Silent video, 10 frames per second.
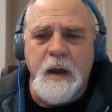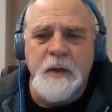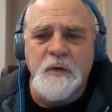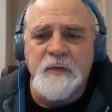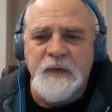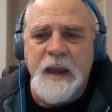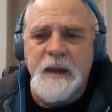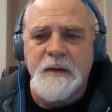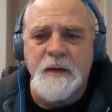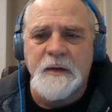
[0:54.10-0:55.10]

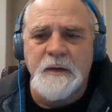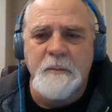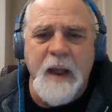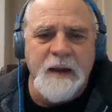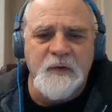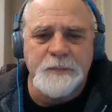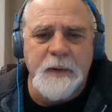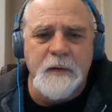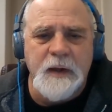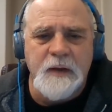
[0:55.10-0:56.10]
understanding to my
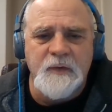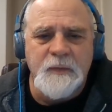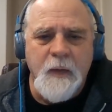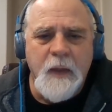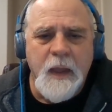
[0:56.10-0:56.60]
experience.